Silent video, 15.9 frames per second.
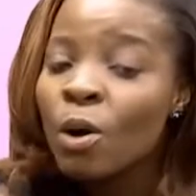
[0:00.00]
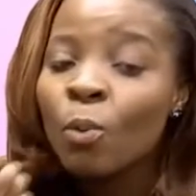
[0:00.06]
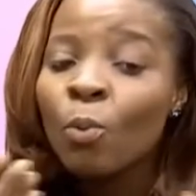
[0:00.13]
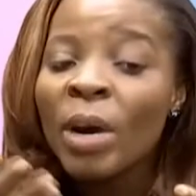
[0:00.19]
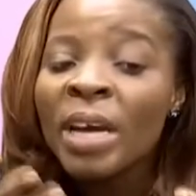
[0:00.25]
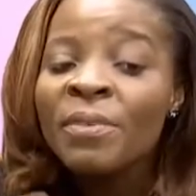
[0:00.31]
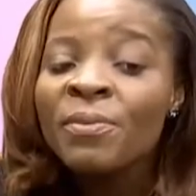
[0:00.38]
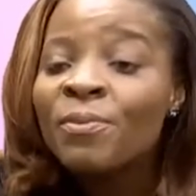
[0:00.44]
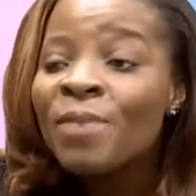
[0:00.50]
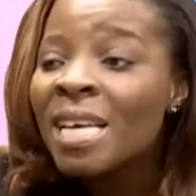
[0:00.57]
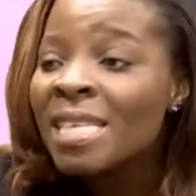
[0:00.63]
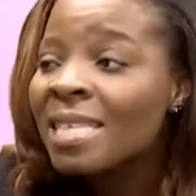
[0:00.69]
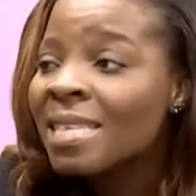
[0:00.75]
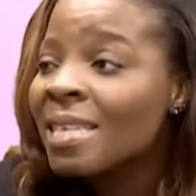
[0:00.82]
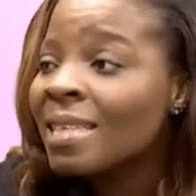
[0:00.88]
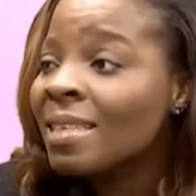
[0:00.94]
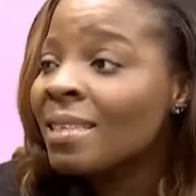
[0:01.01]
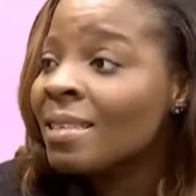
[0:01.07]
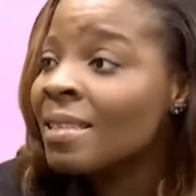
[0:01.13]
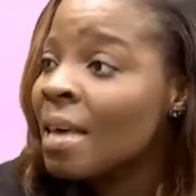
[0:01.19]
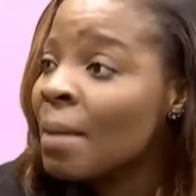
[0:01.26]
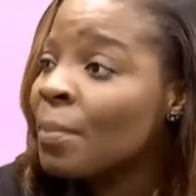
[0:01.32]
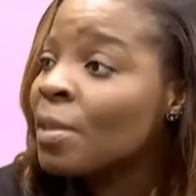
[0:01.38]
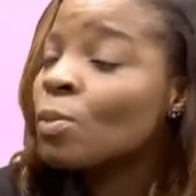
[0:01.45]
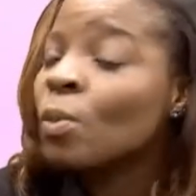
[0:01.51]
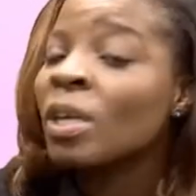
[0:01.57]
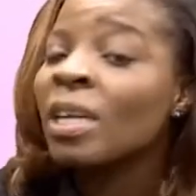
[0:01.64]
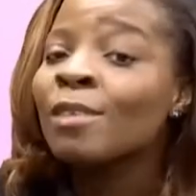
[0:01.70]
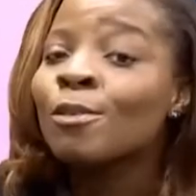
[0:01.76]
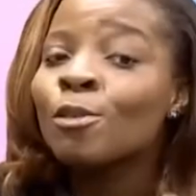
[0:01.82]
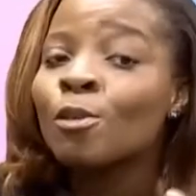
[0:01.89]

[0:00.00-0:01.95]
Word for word: We're investing in them as well and